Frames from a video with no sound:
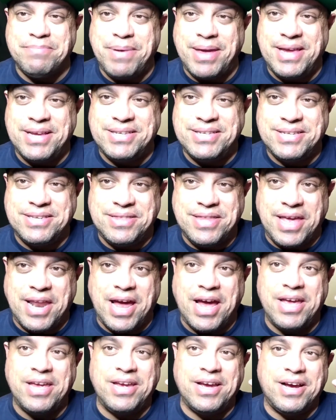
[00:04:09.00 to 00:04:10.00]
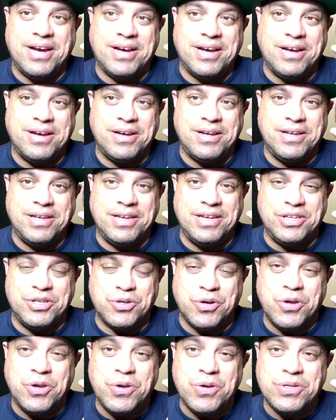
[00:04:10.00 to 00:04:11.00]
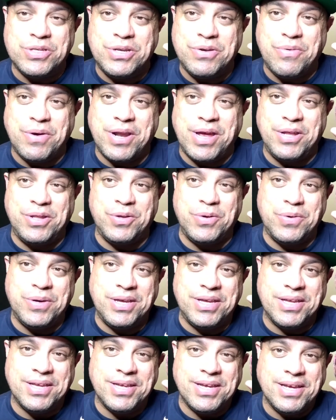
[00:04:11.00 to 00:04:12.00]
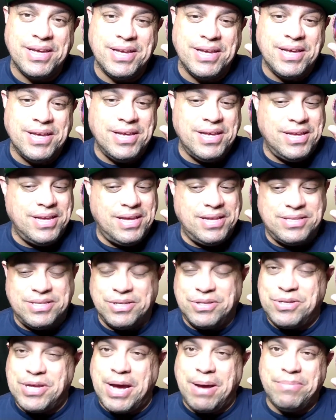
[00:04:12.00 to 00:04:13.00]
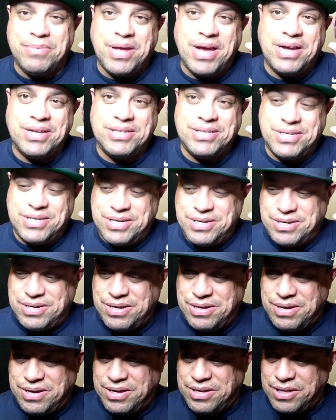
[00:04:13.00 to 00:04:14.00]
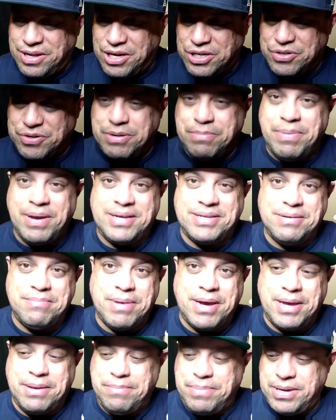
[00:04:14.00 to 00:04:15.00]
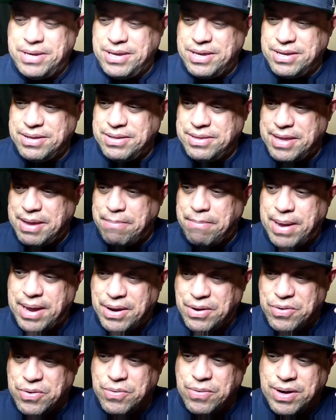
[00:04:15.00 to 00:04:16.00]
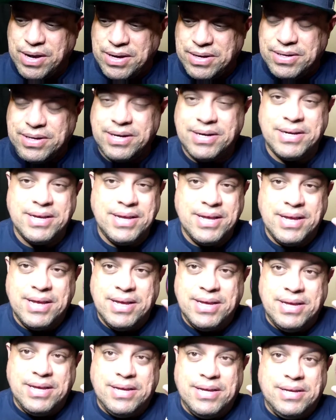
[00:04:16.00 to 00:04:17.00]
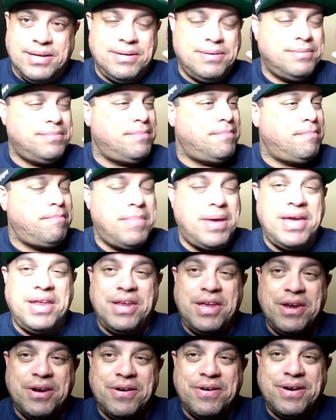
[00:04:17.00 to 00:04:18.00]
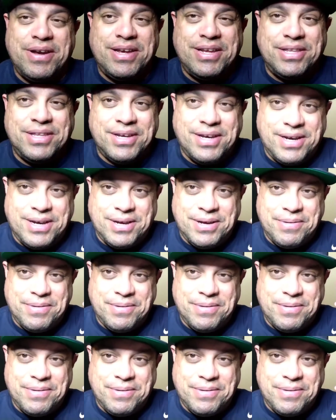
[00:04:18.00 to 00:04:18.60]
base that I enjoy using when I do it. It's a top-notch luxury base, in my opinion, that Micheal made here. And